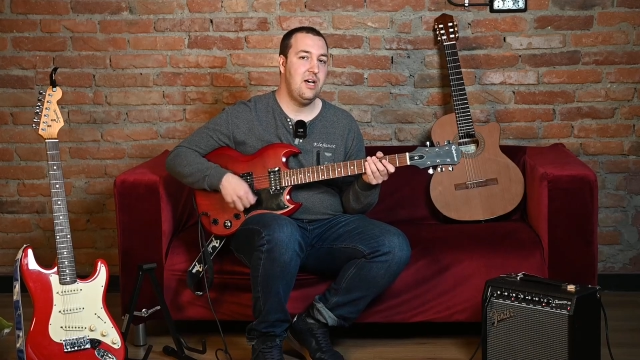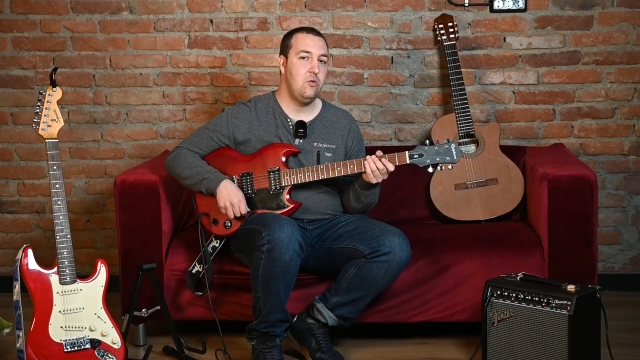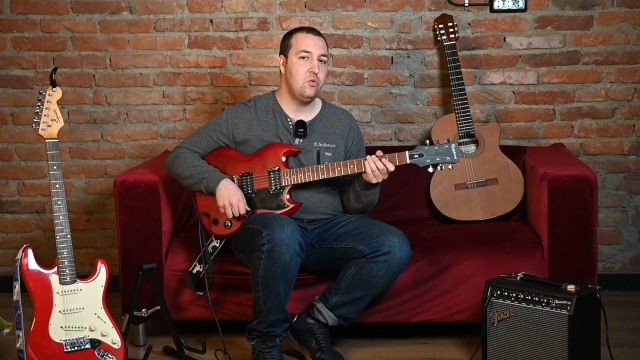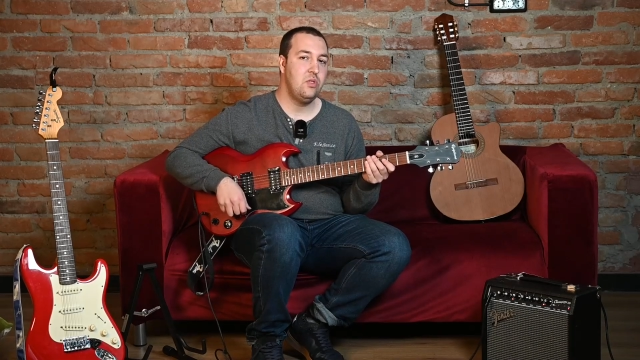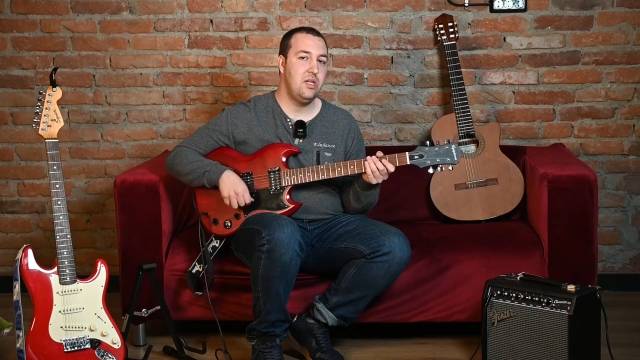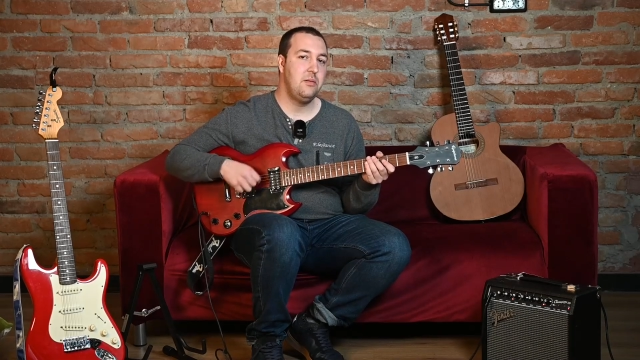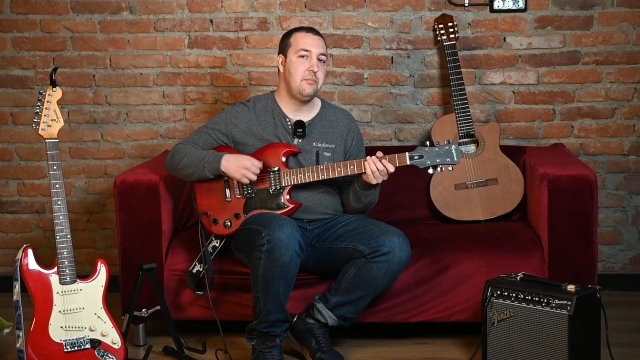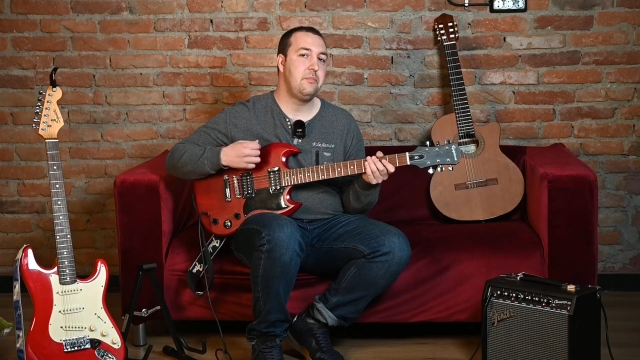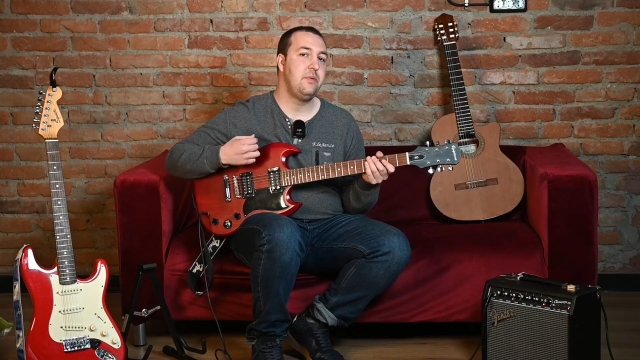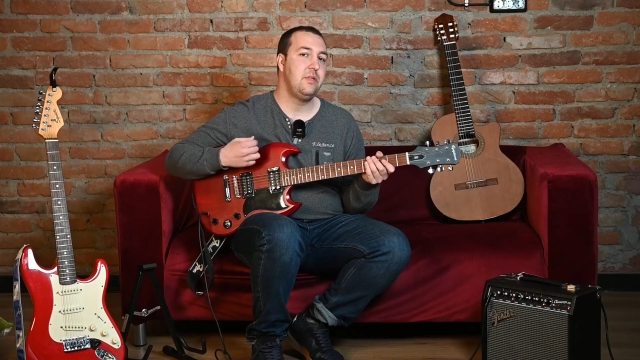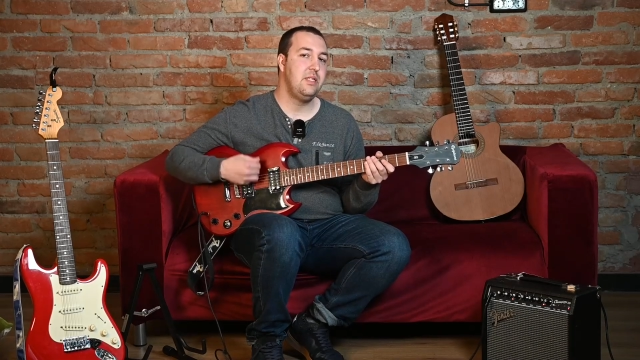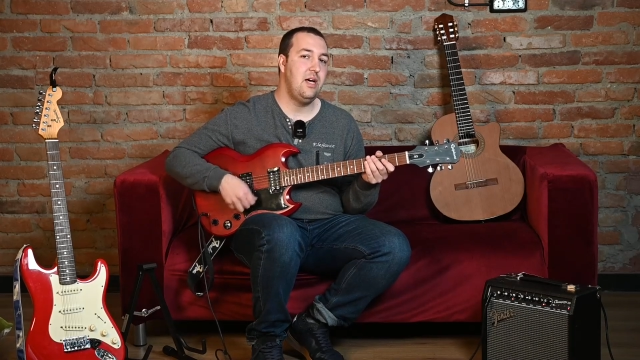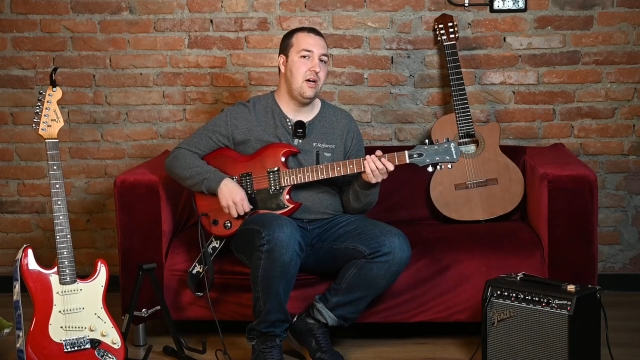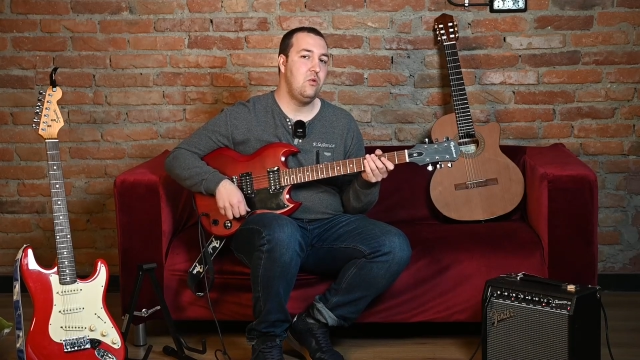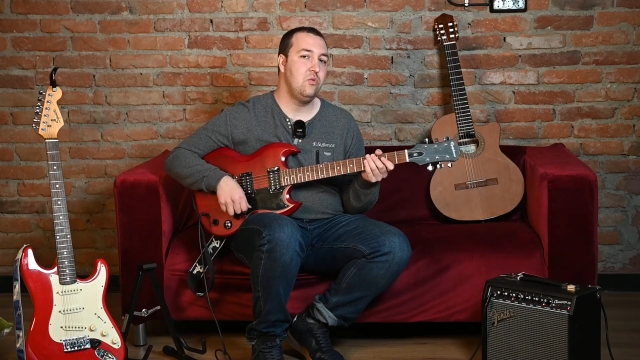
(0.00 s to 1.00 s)
down, up,
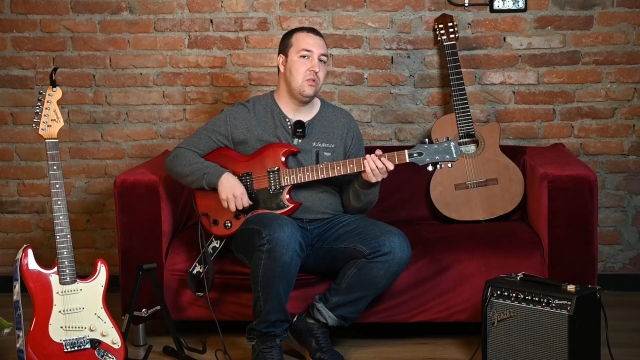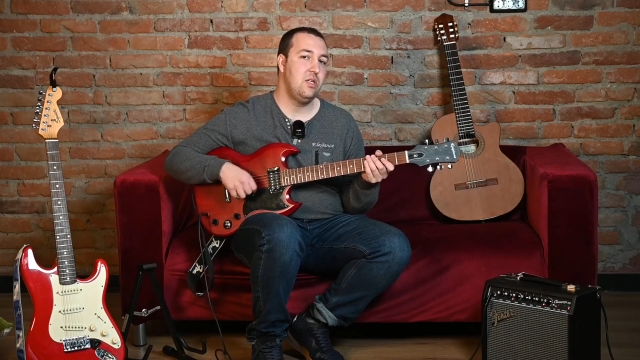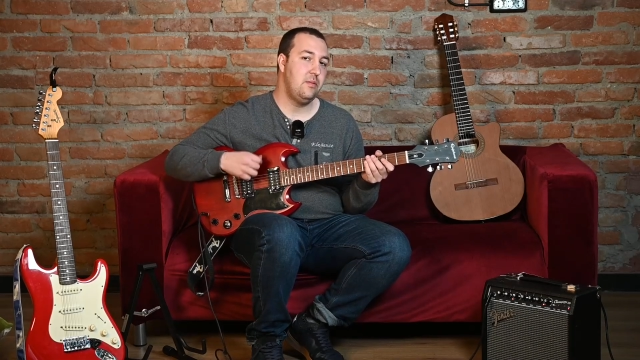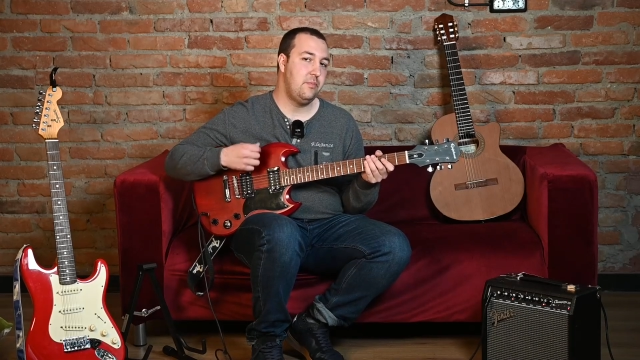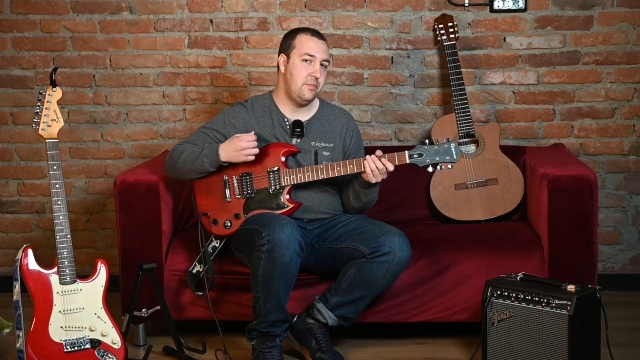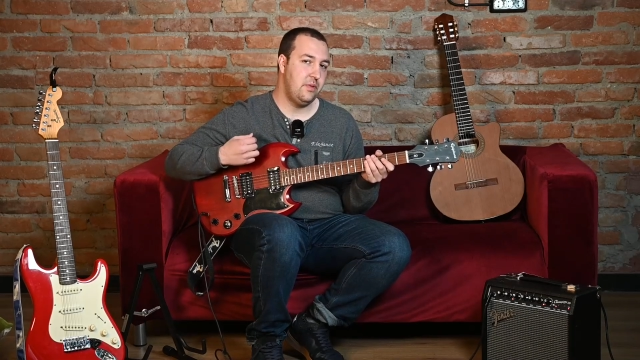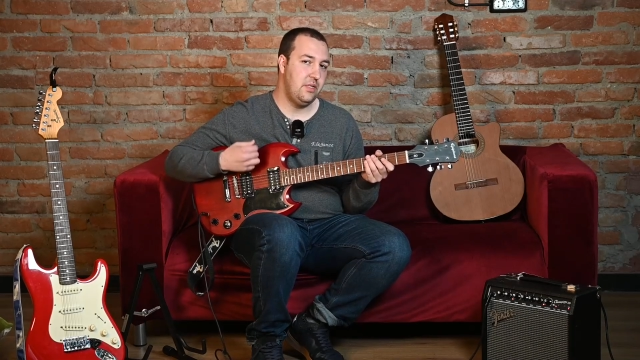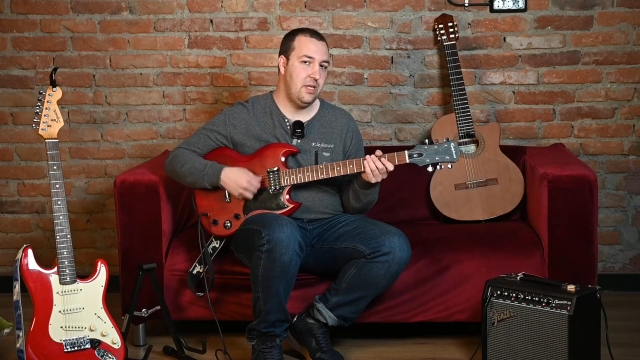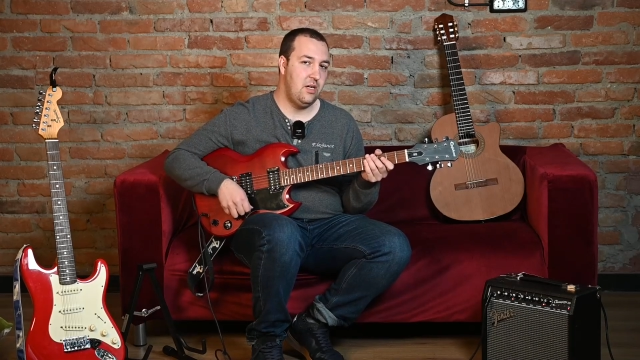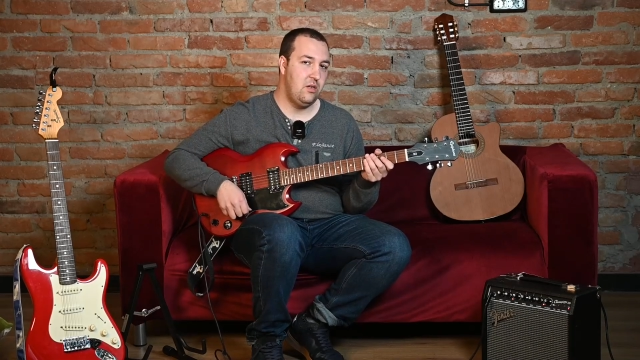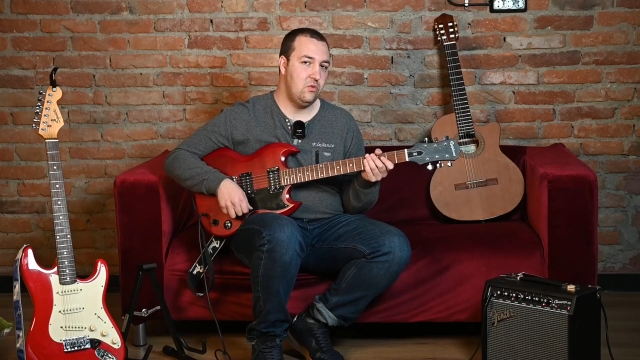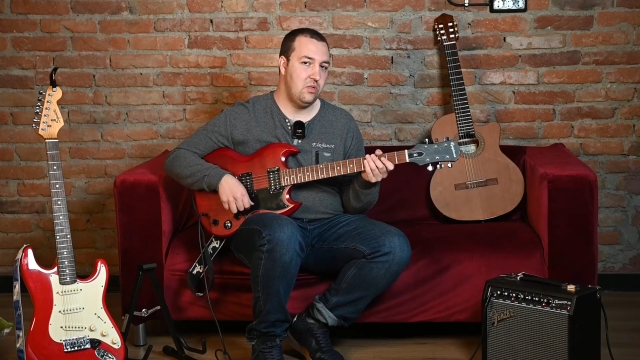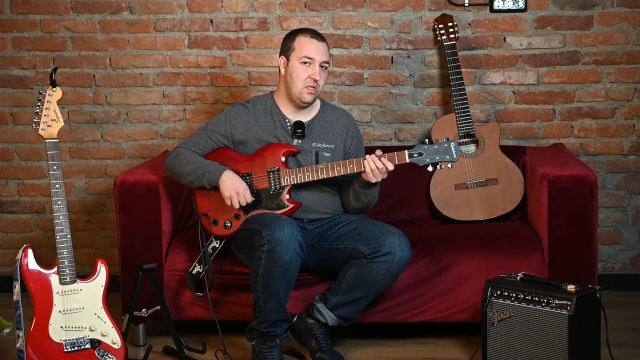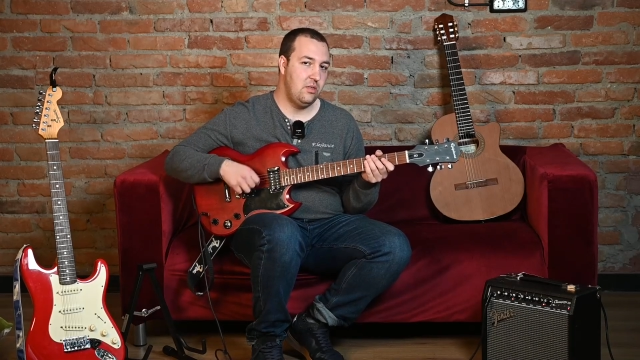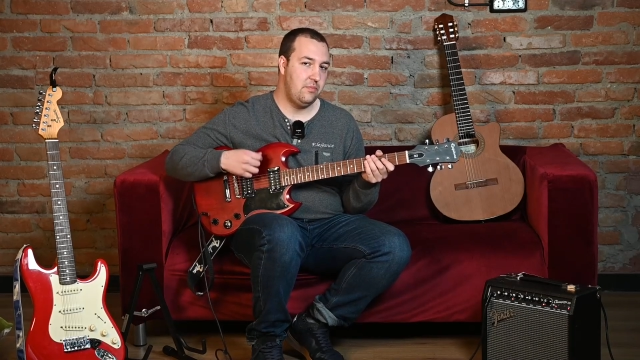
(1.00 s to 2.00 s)
down, up, down,
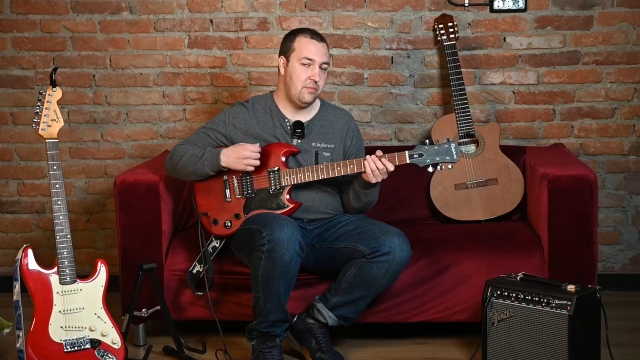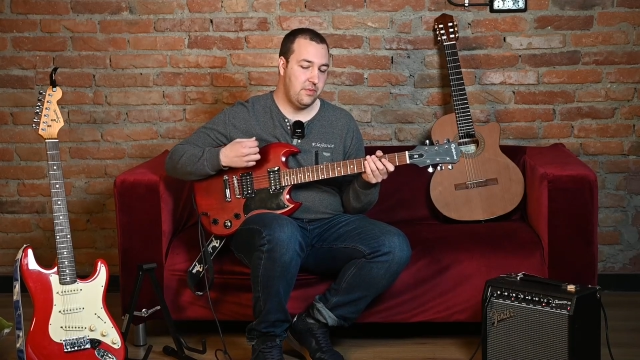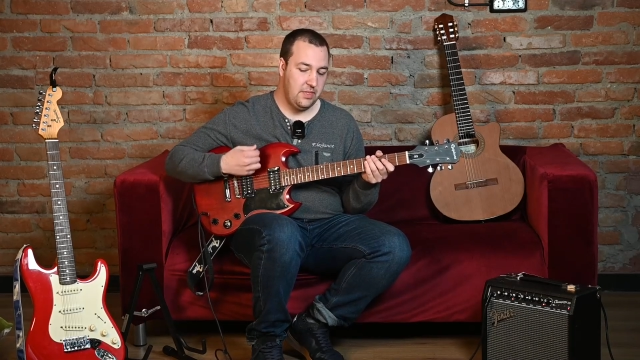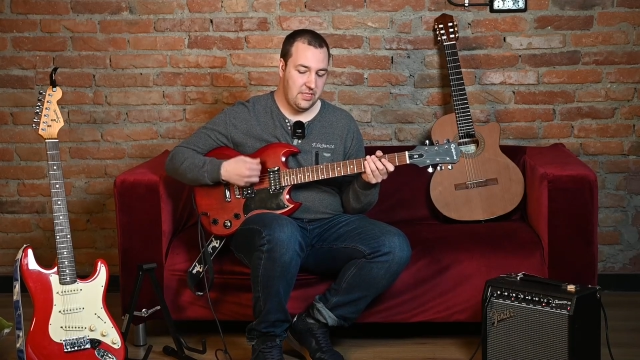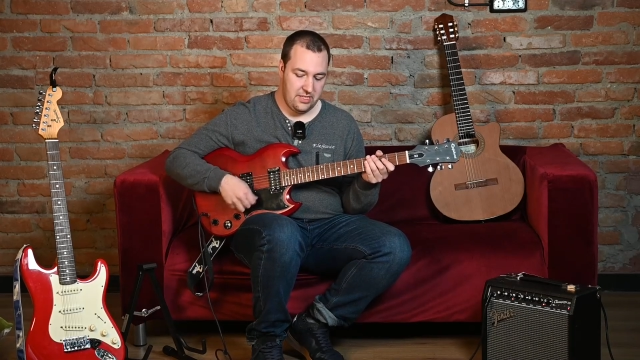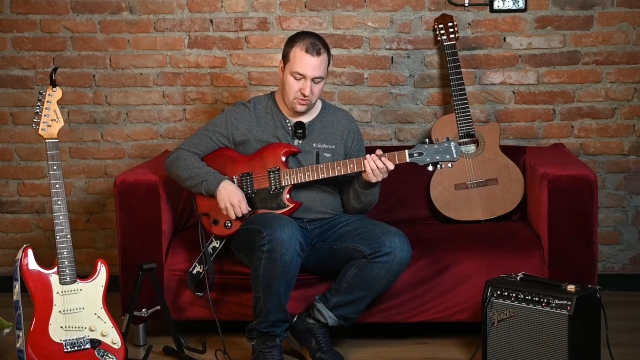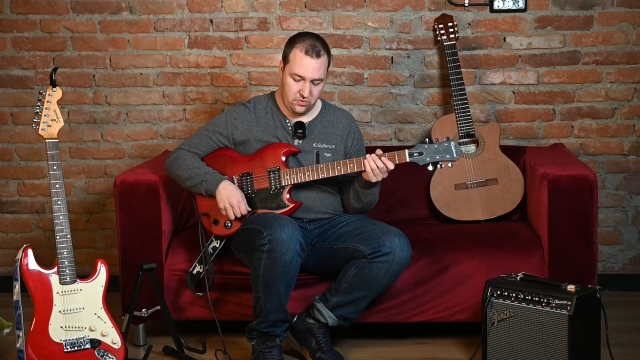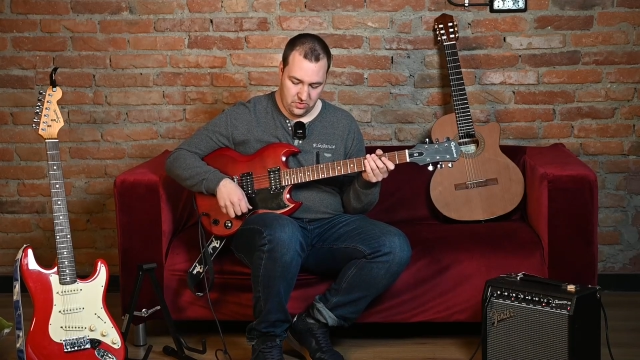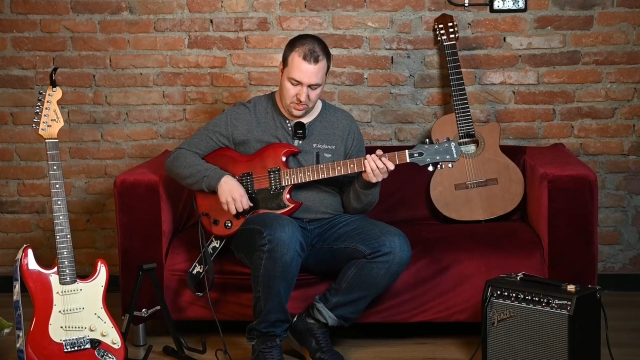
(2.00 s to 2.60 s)
up, down.